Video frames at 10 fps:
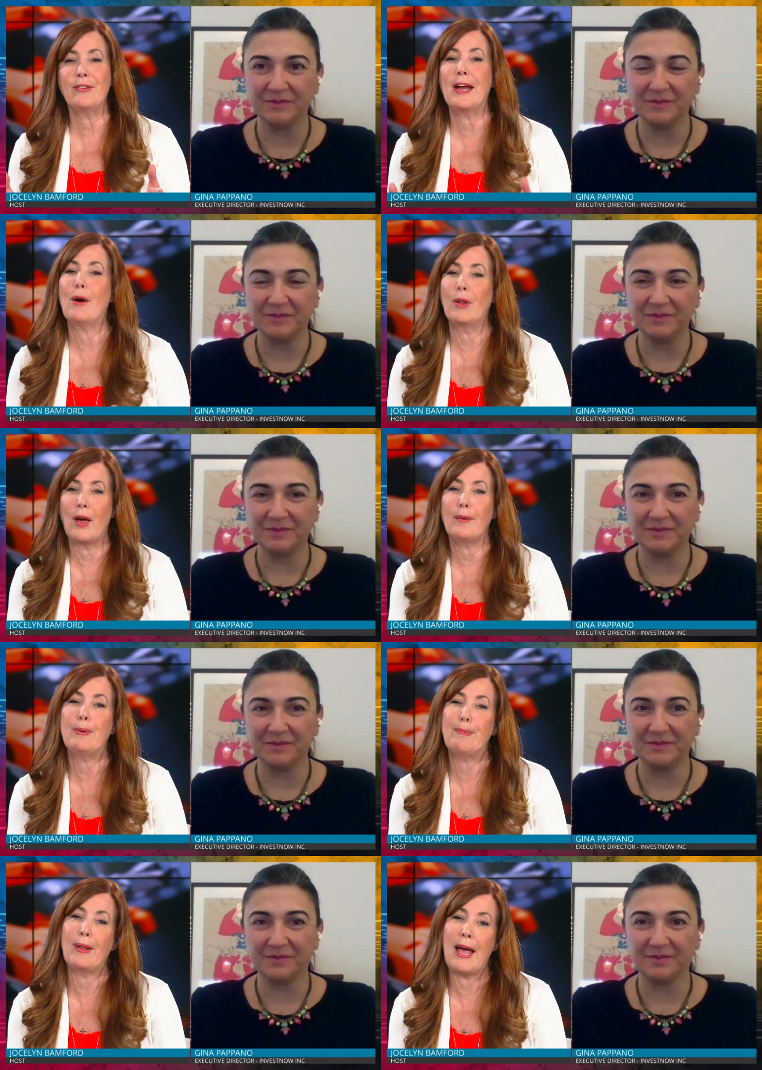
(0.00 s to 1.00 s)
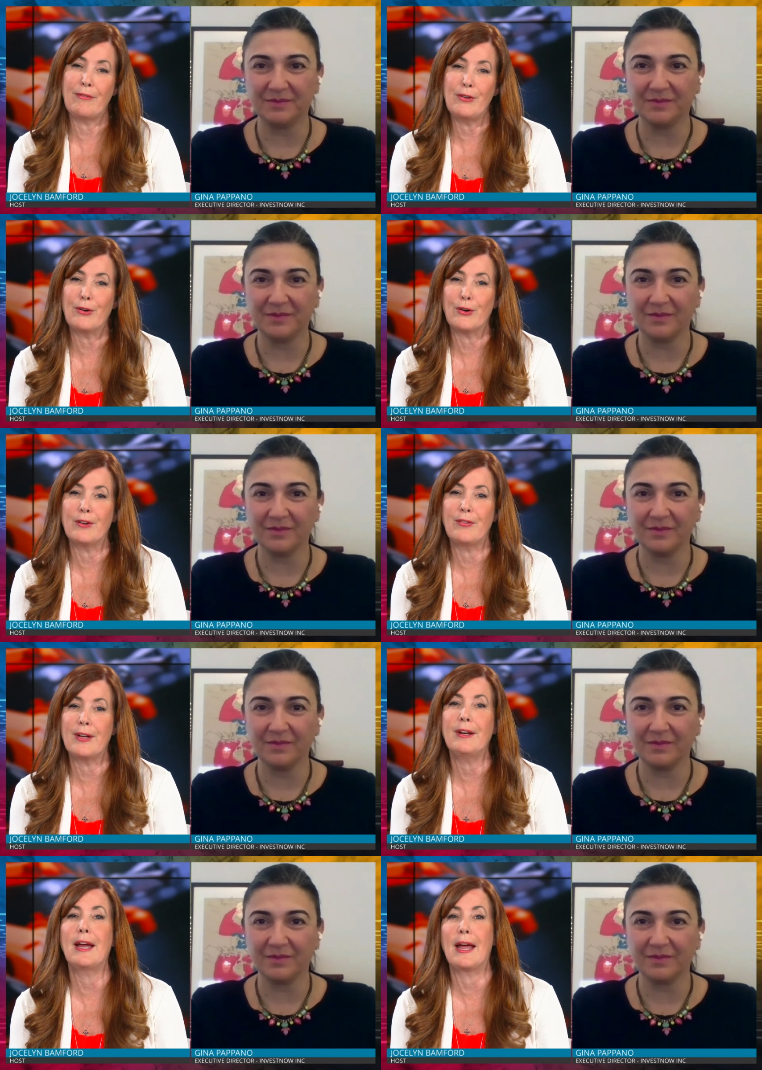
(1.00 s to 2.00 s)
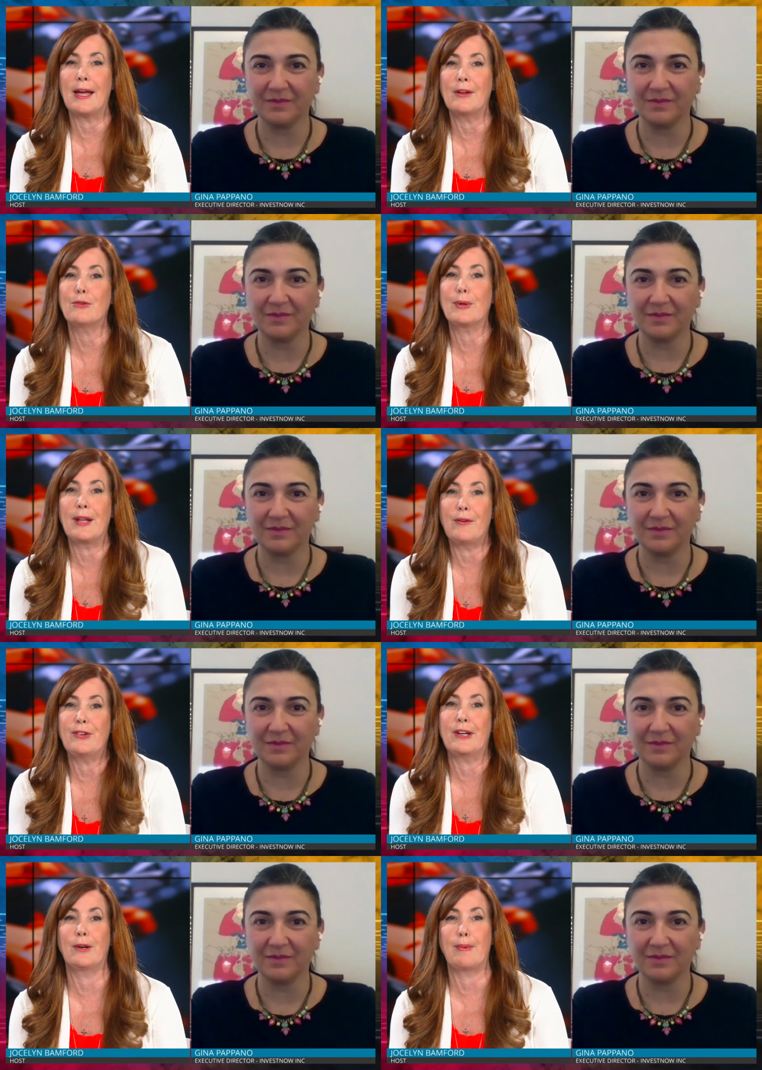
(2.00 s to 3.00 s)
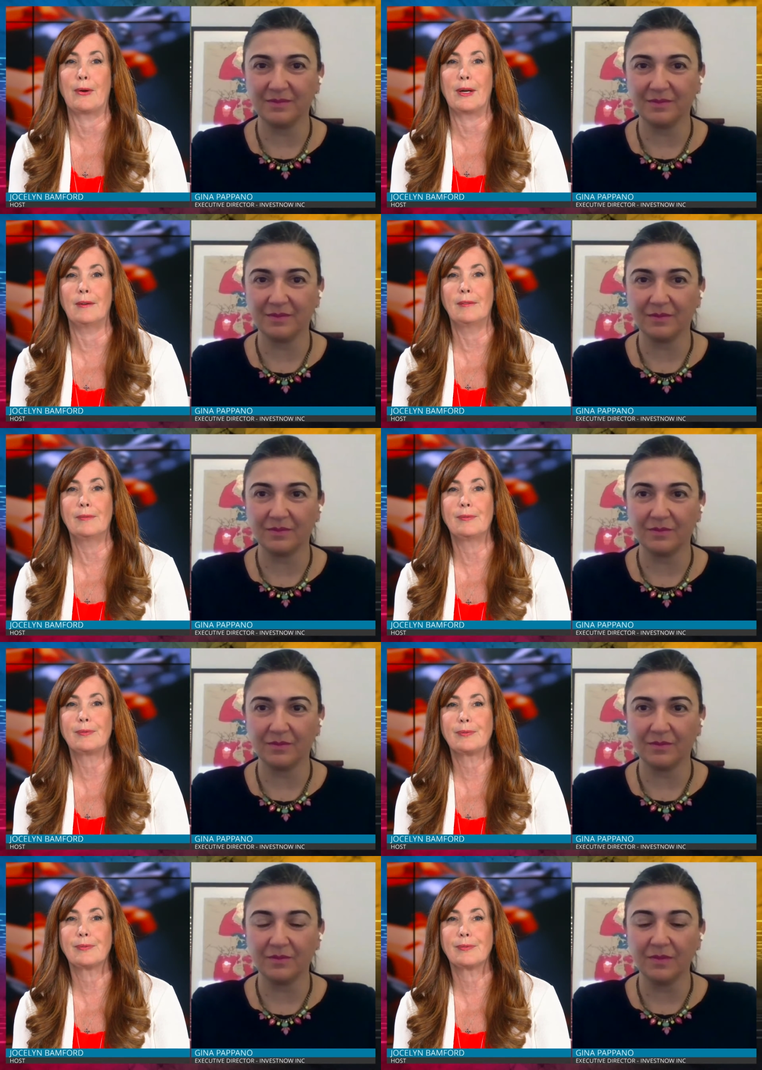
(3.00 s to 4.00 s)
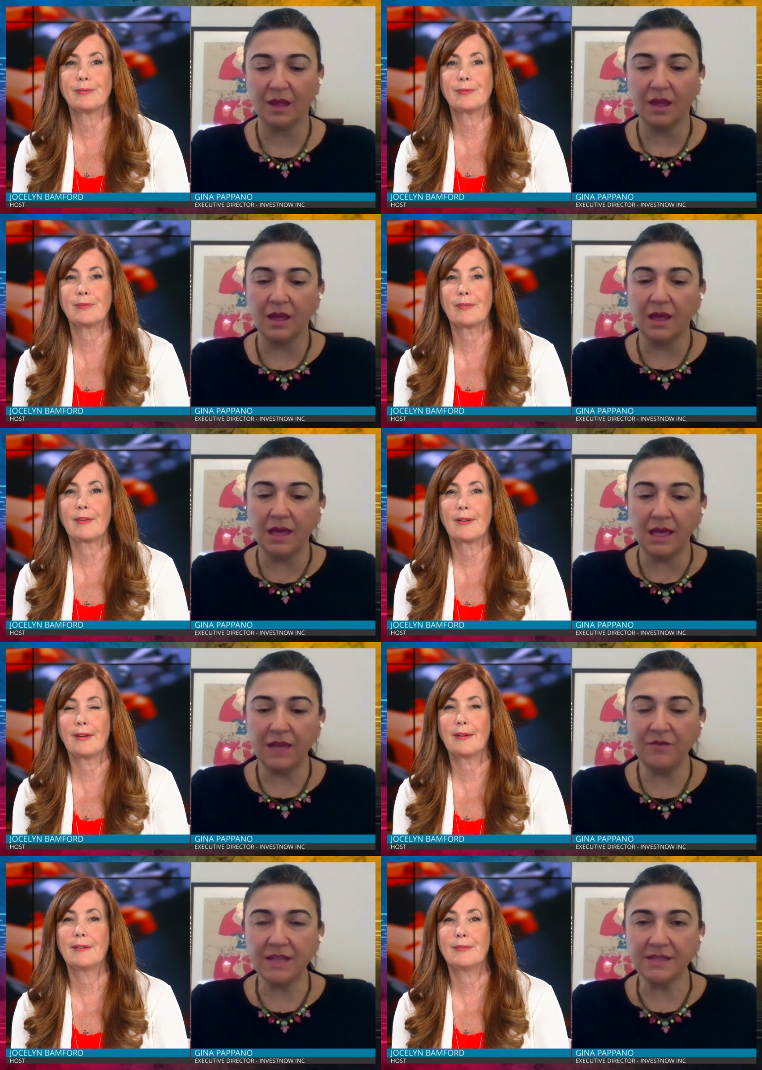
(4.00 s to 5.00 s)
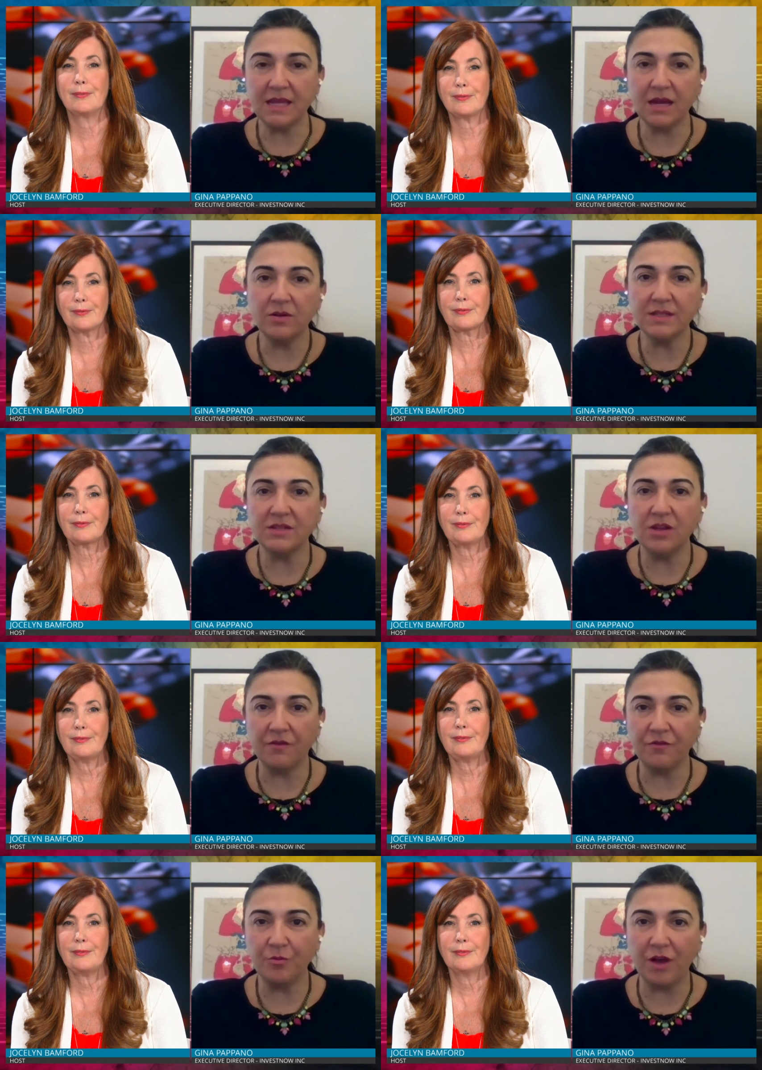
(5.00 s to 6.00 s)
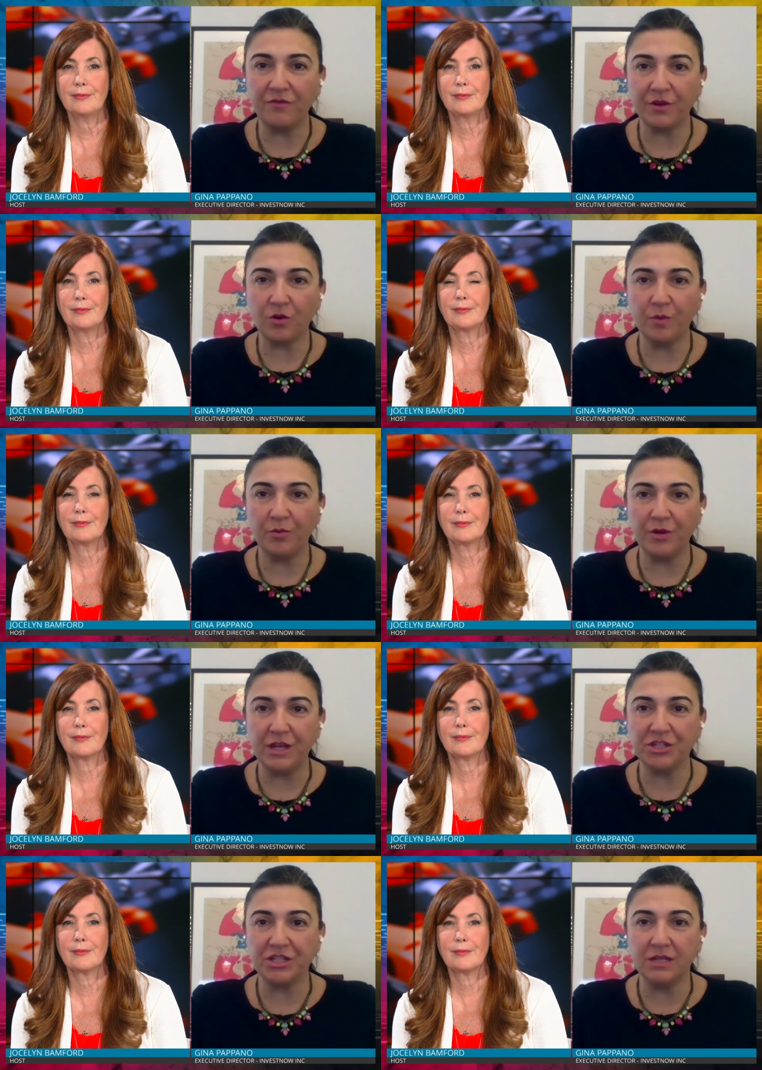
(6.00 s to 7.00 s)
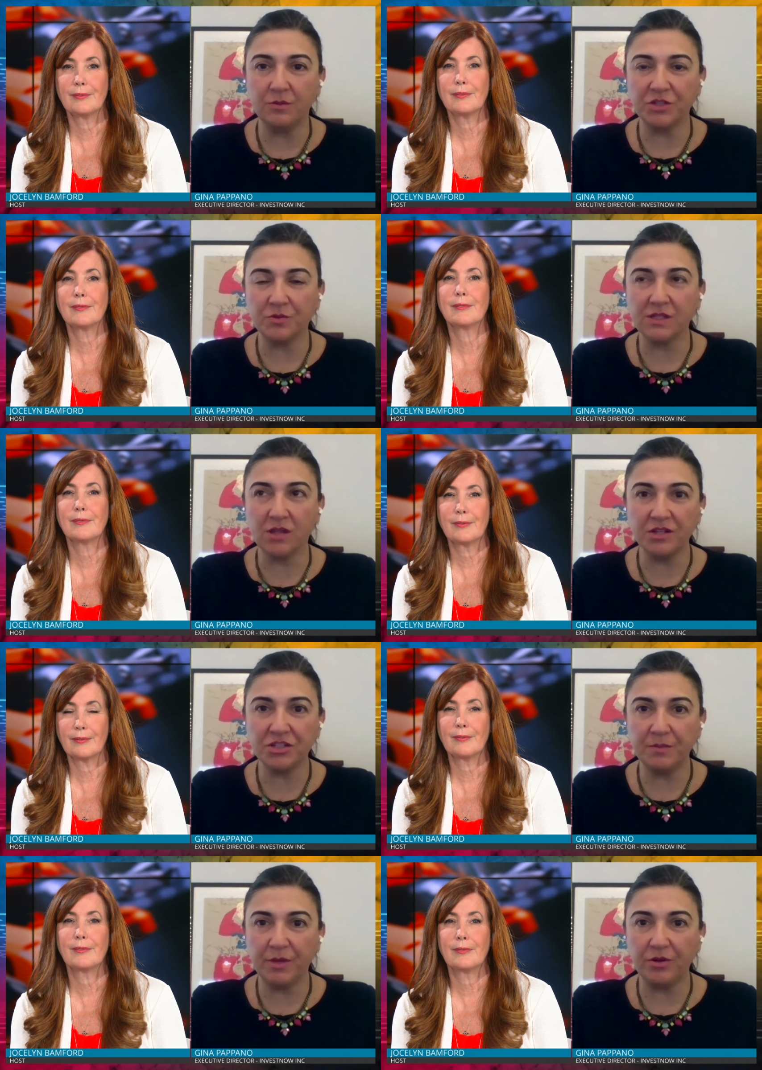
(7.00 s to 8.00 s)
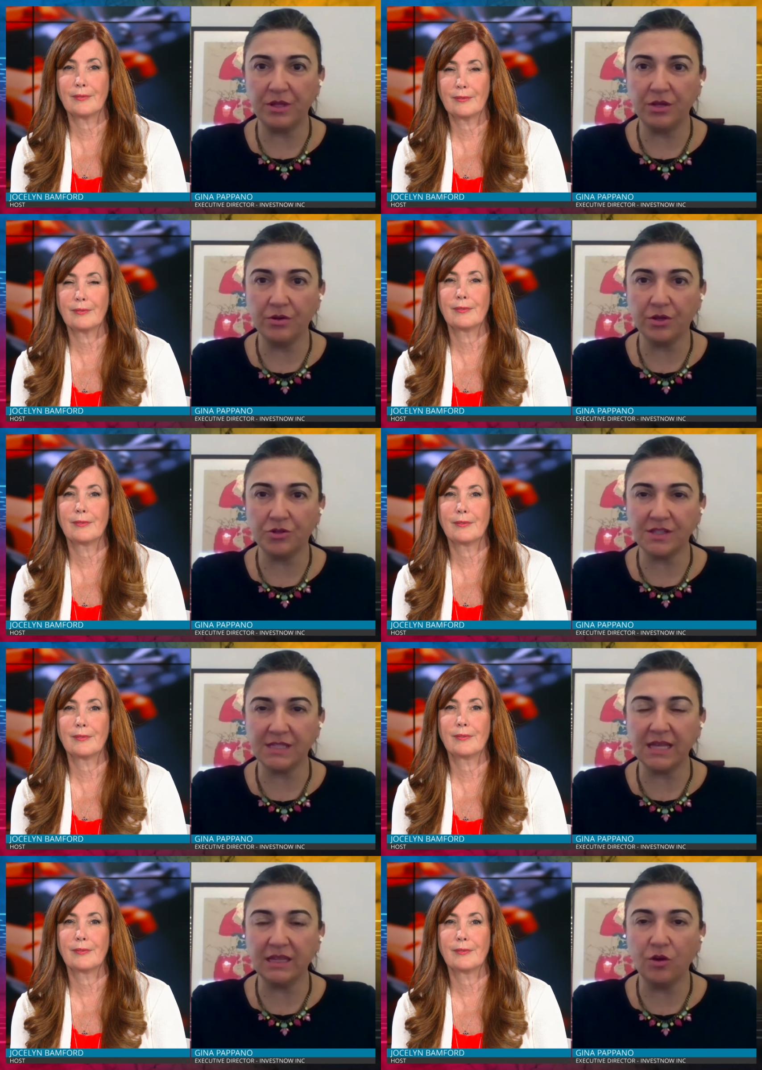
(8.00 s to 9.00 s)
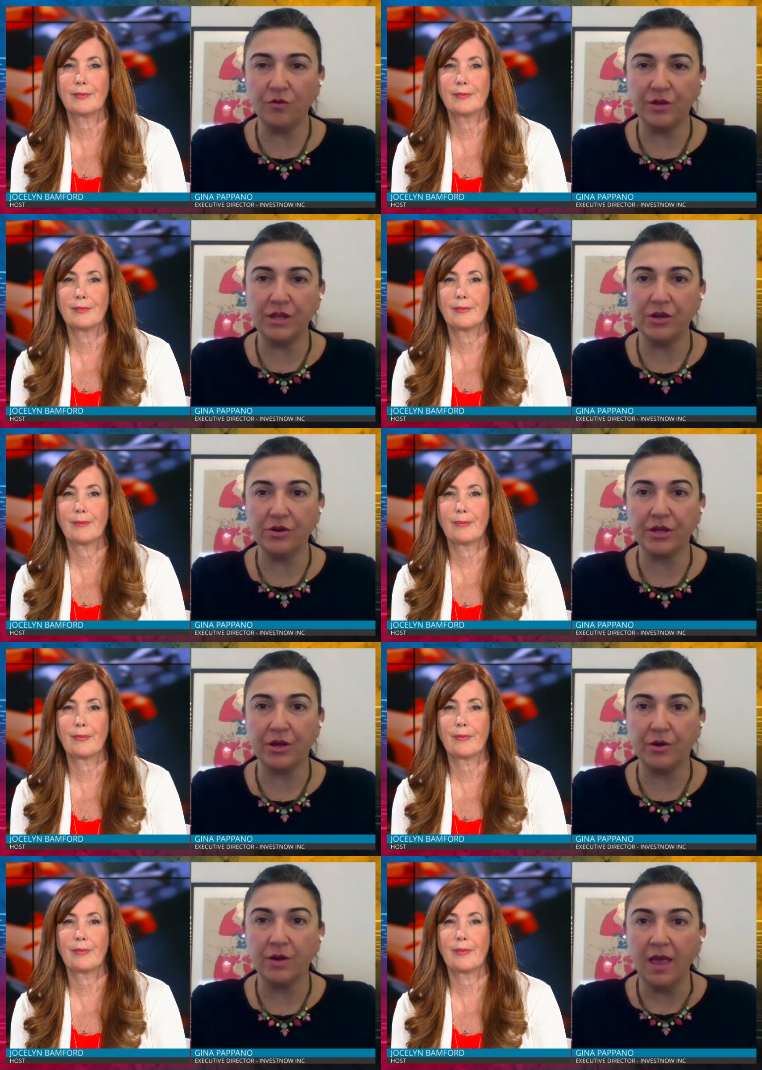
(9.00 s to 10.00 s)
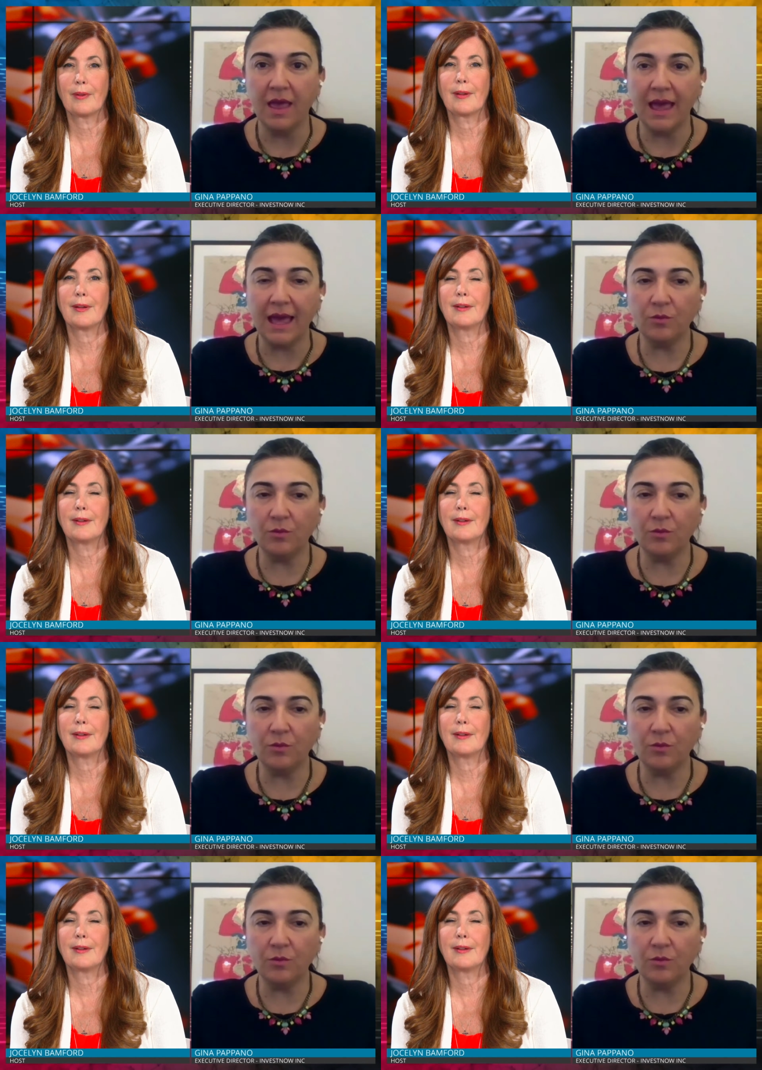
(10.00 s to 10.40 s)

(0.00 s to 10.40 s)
Speaker 1: Now. A lot of people haven't heard of it, and we'd love to hear about it.
Speaker 2: Invest Now is a not for profit corporation which was launched about a year ago, just slightly over a year ago. And